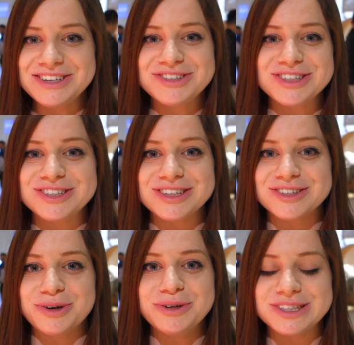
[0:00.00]
it.
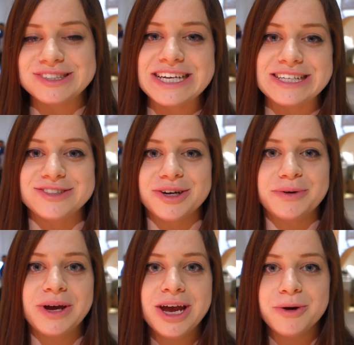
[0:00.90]
It's cool to see.
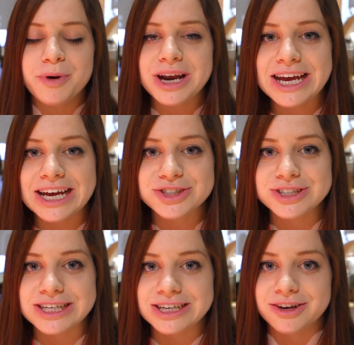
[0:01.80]
So what I
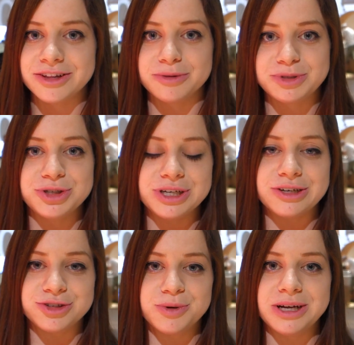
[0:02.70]
actually got the
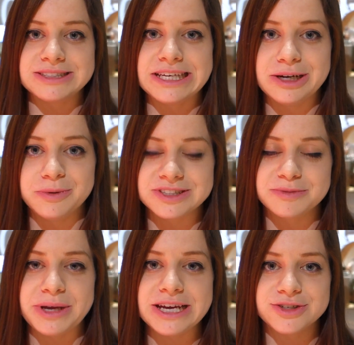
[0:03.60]
opportunity to do while I was here was
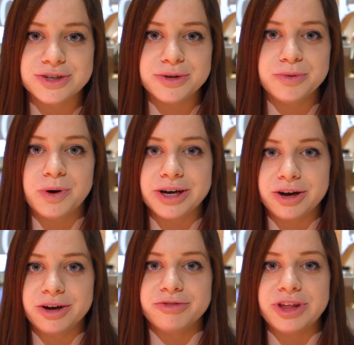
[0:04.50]
speak to
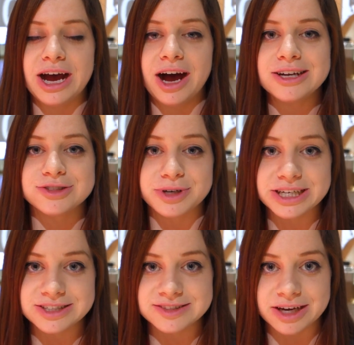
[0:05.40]
one of the art
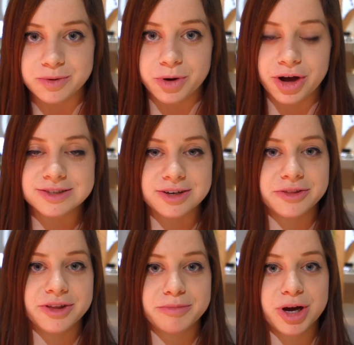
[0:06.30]
directors that works
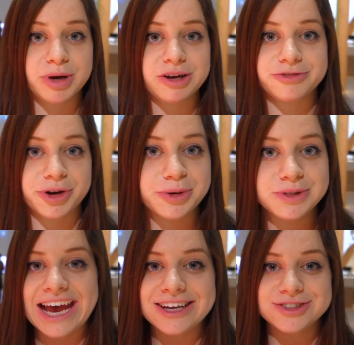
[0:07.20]
on the mobile
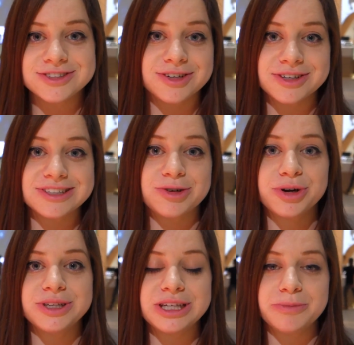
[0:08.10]
phones, and just got to
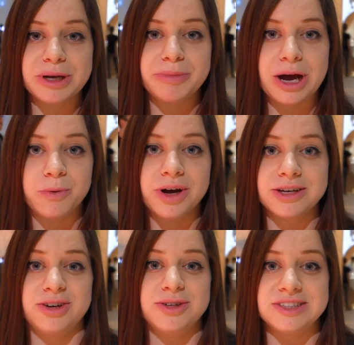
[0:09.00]
talk a little bit about
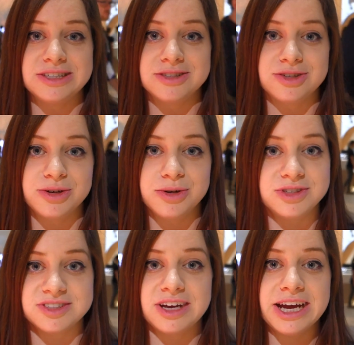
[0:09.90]
what goes
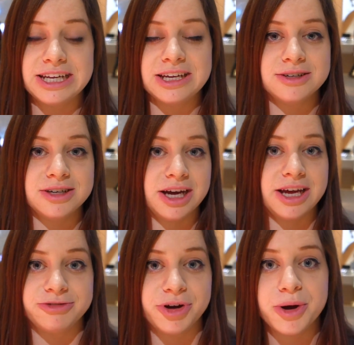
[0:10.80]
into designing
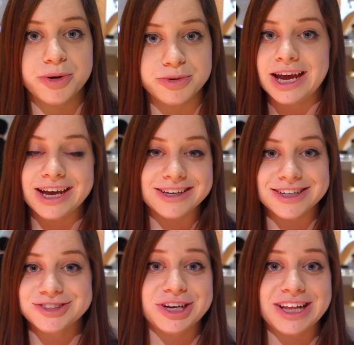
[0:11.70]
a phone,
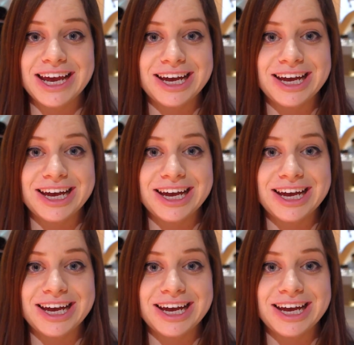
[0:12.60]
and let's check that